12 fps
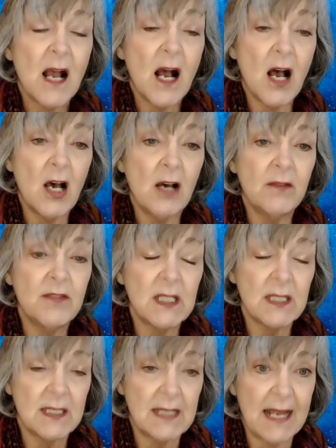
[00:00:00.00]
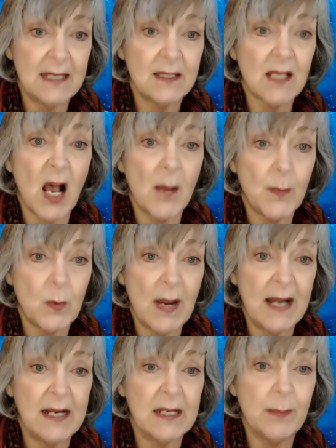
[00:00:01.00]
of the state's
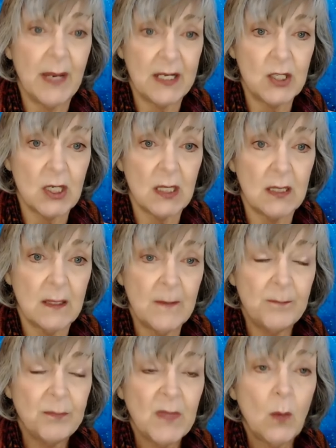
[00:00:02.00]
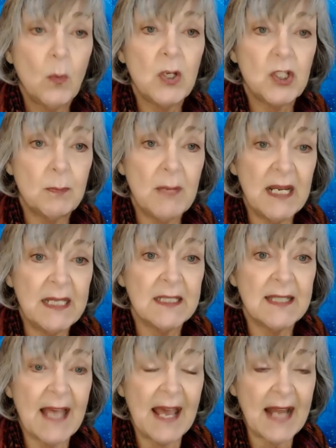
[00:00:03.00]
operating budget, which means
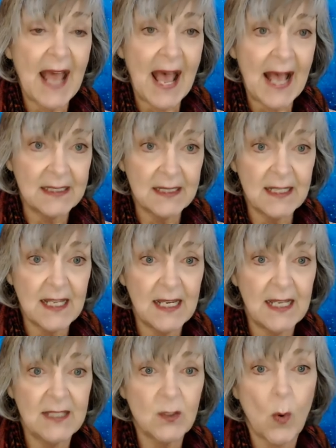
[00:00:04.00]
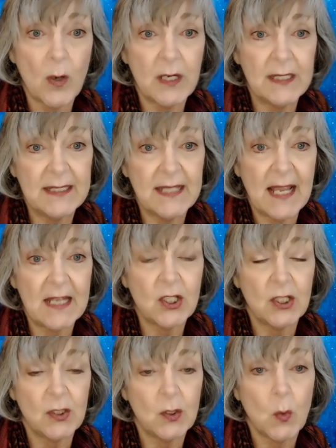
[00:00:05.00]
that as these
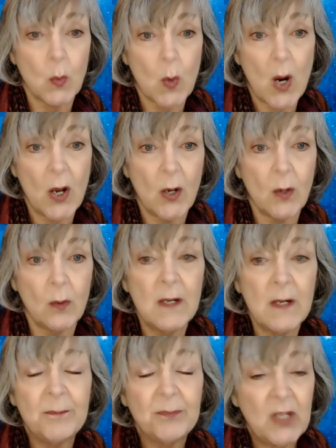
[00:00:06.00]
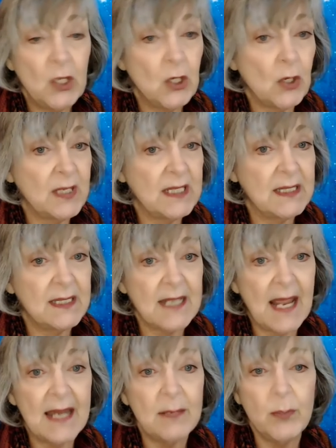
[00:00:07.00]
organizations grow, these
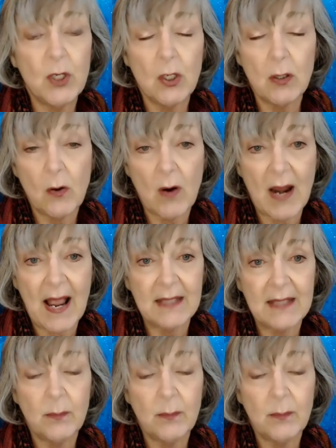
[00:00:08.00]
state bureaucracies